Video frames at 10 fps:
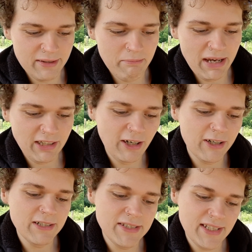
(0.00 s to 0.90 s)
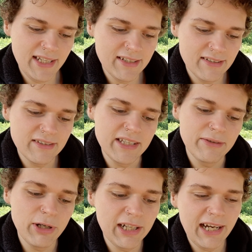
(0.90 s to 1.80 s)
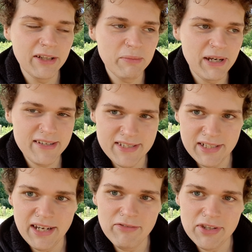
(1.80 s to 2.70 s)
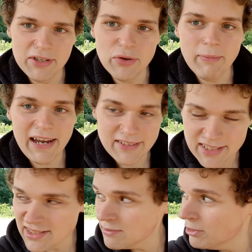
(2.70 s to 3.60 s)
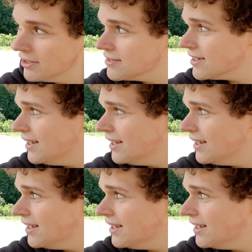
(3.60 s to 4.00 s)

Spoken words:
Mec-Gars and the Rock Island magazine have the new magazine springs.